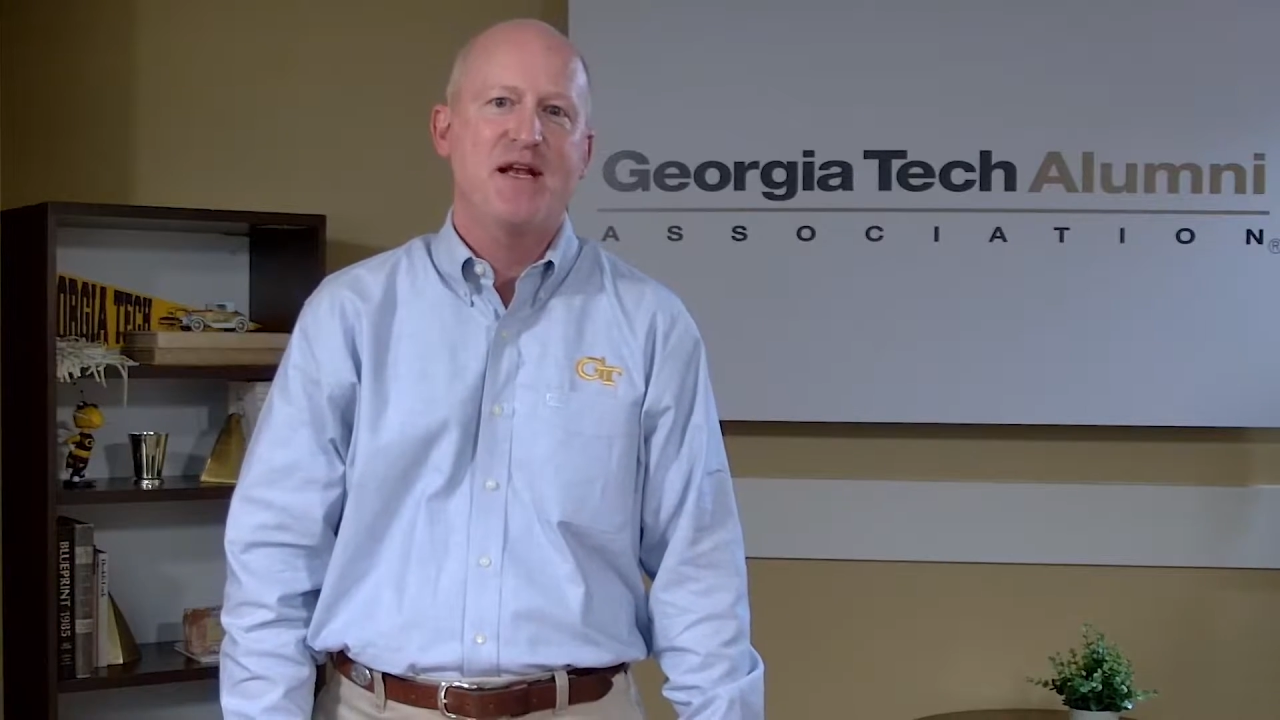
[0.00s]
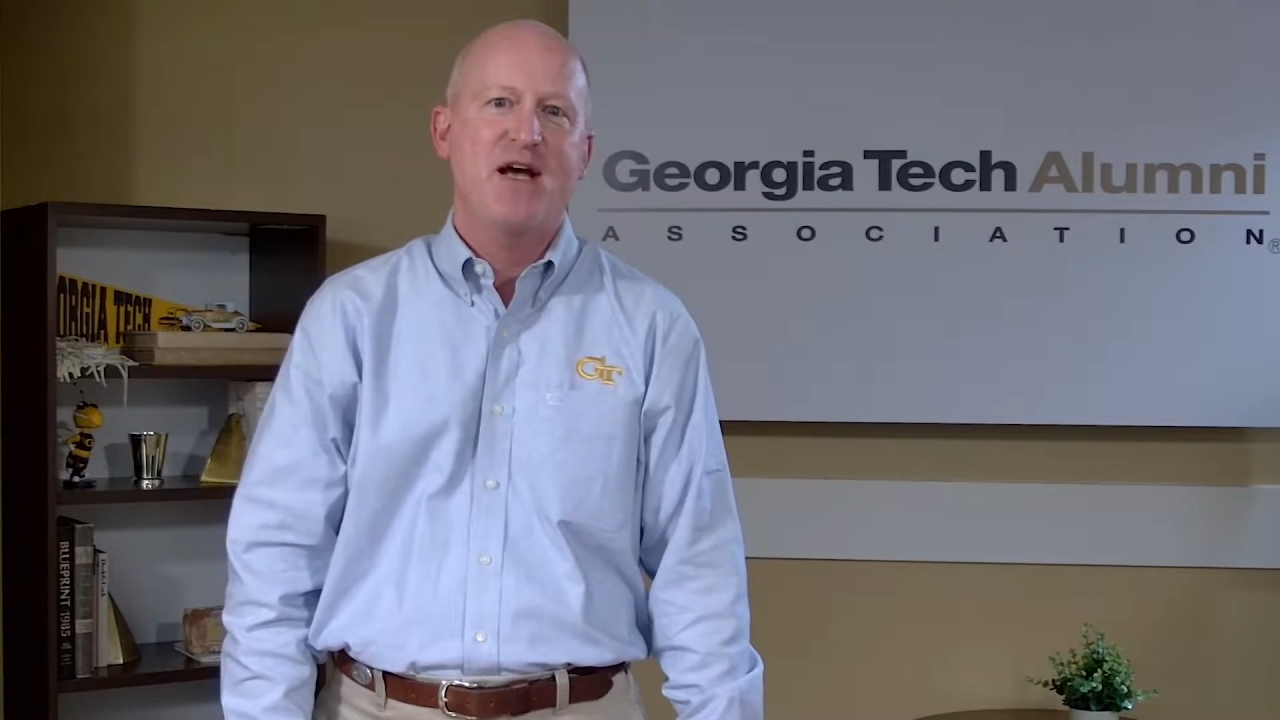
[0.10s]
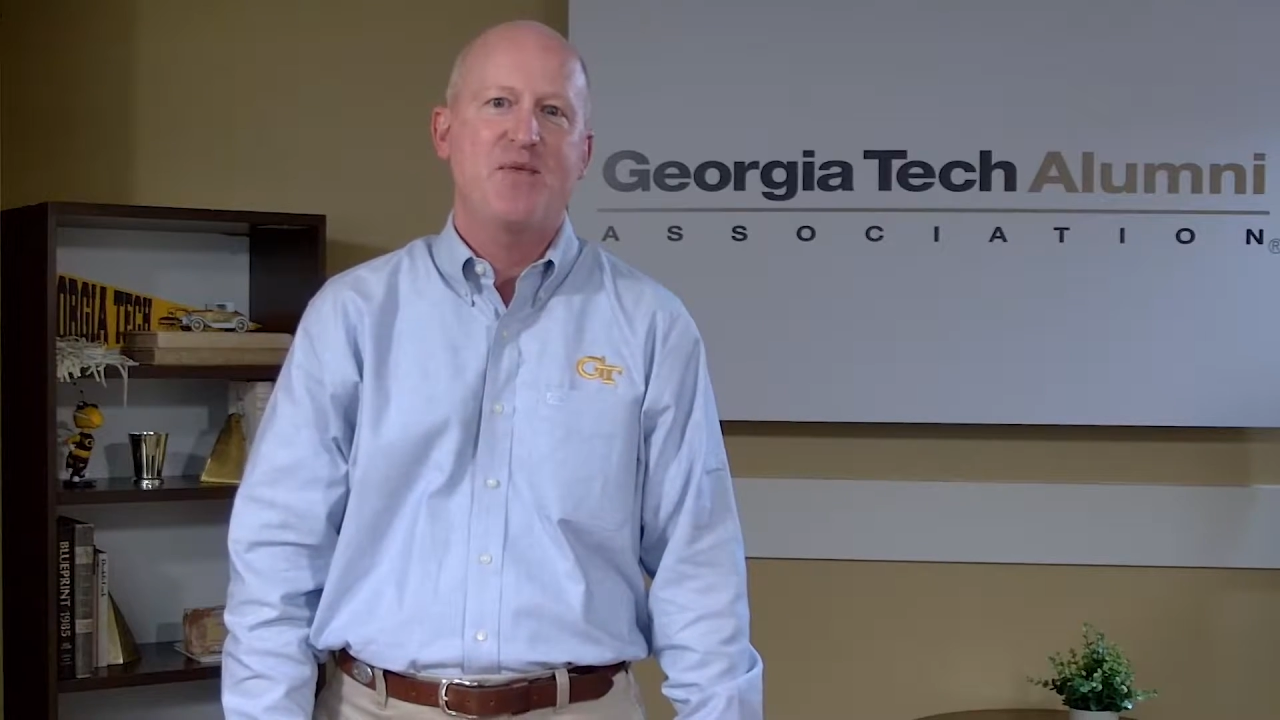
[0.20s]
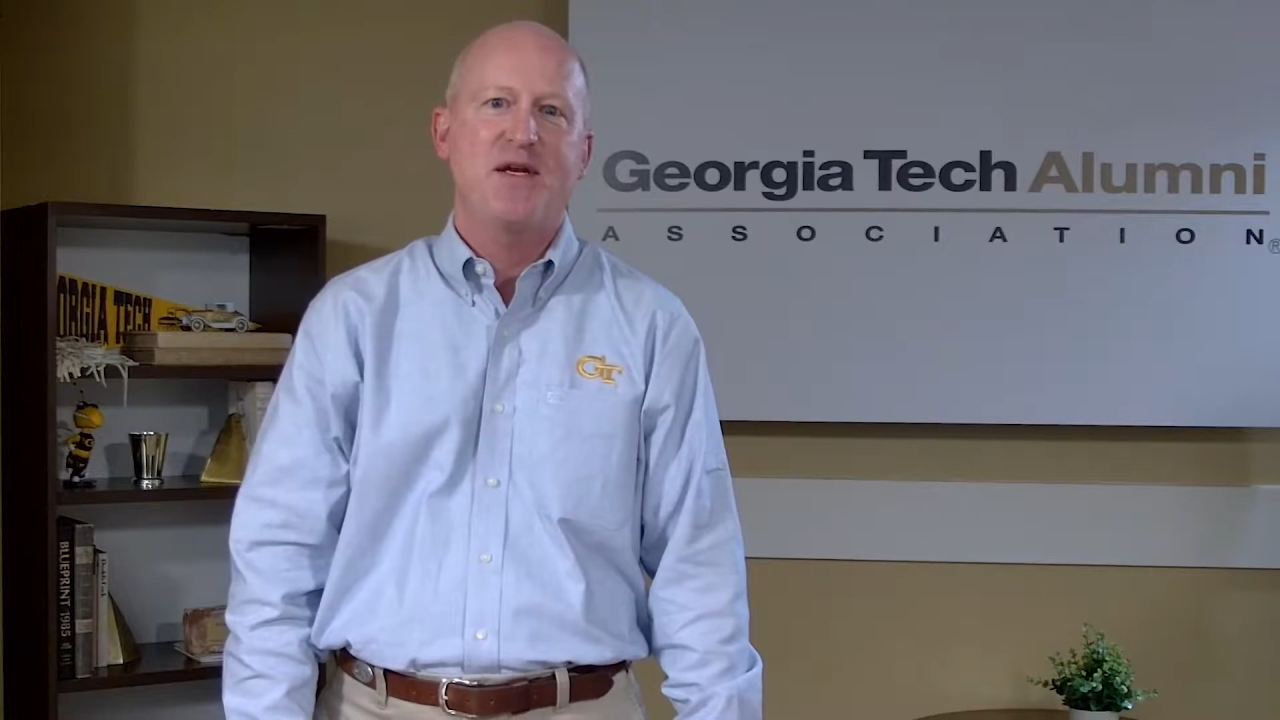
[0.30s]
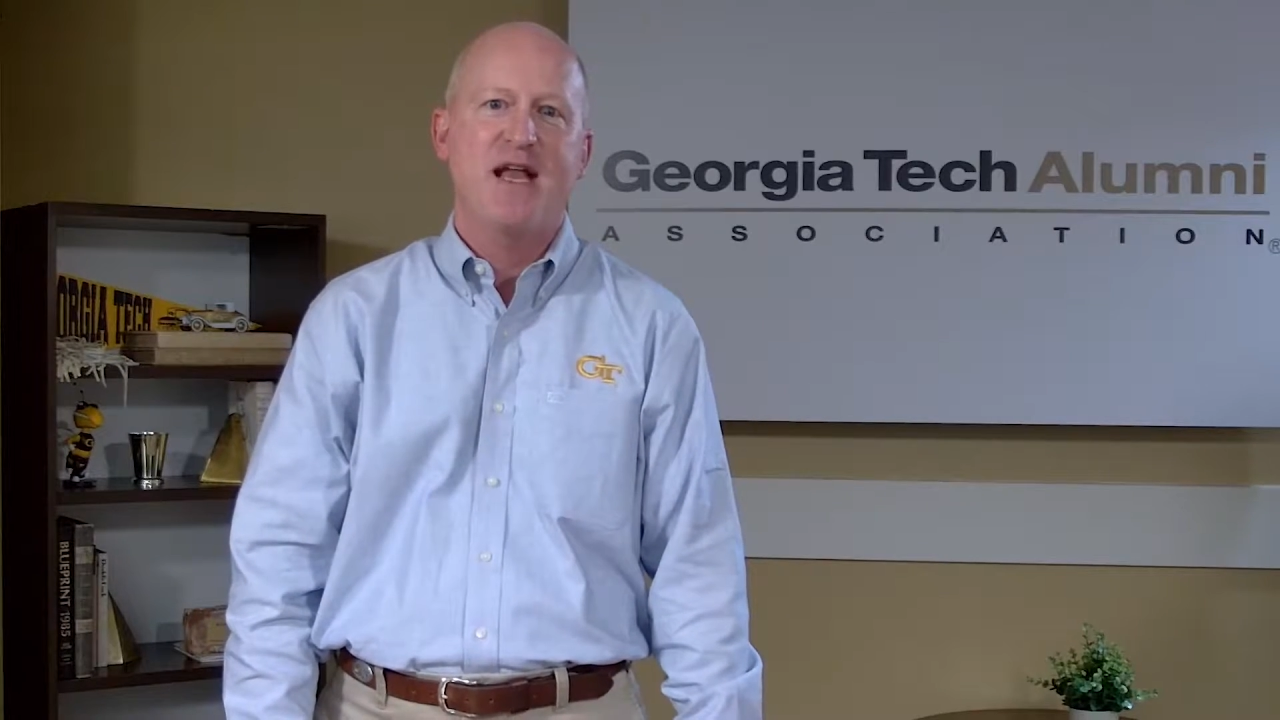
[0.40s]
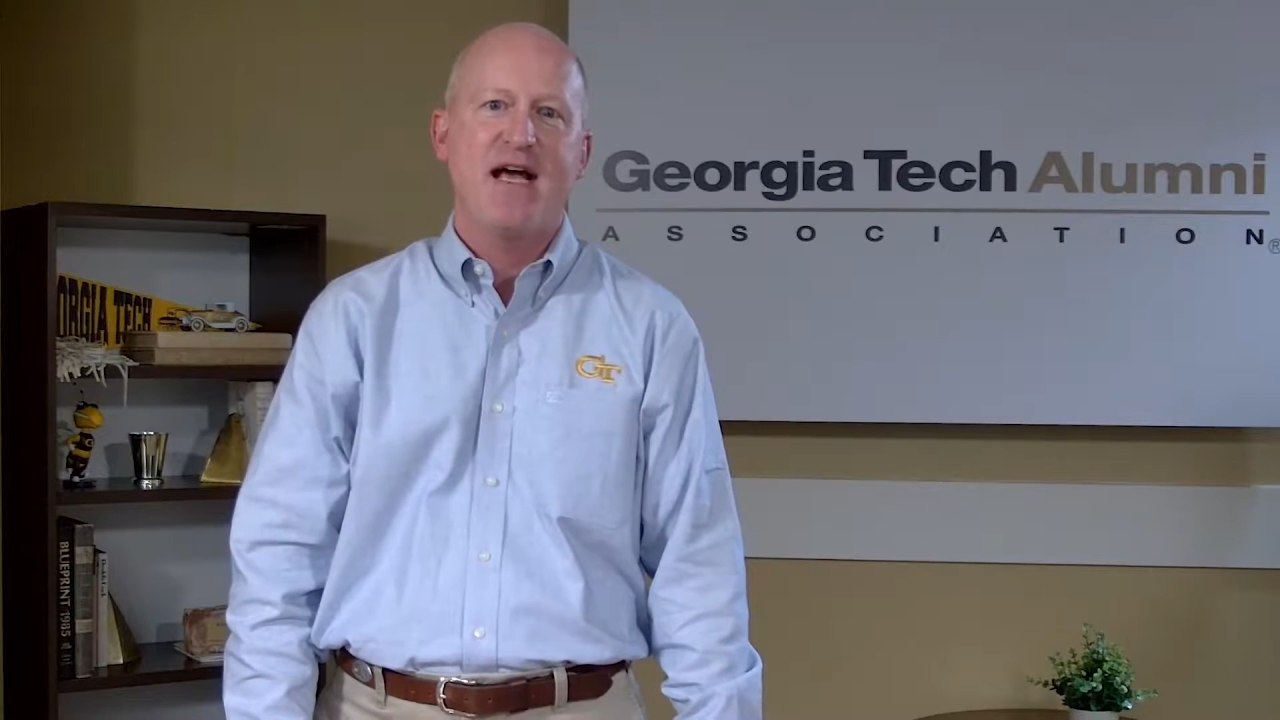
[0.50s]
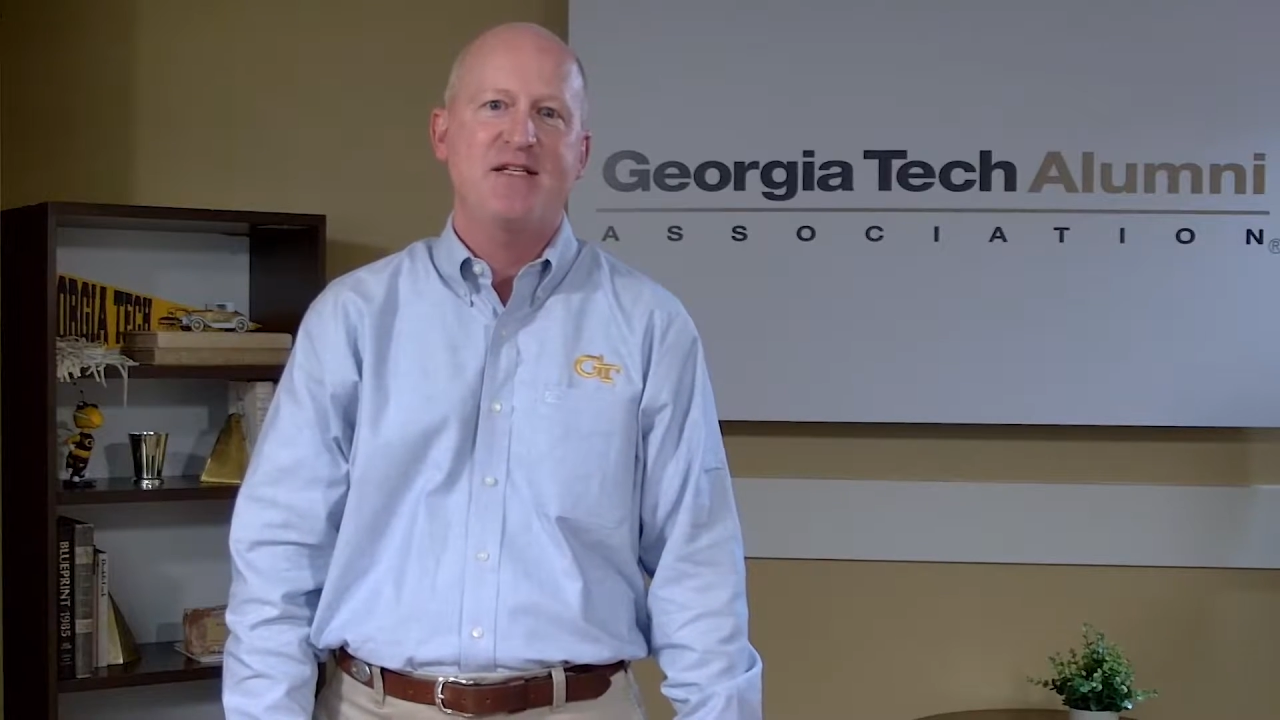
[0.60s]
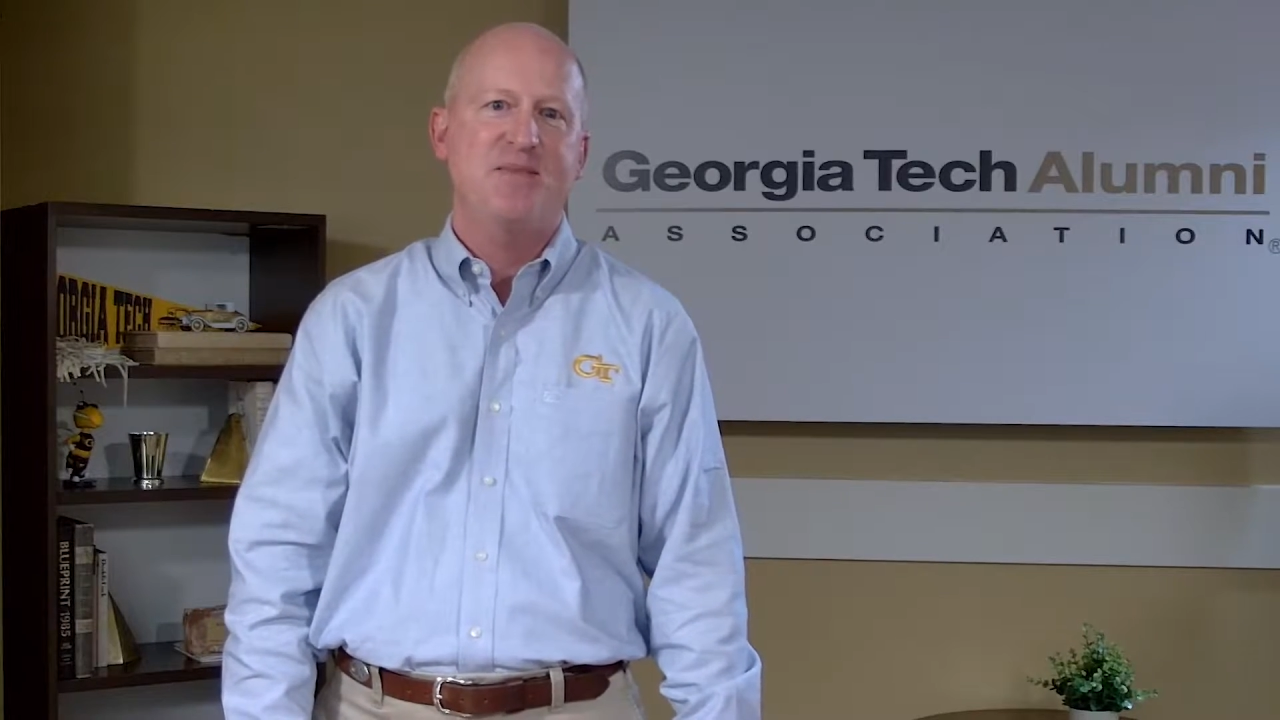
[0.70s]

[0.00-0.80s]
like we'd like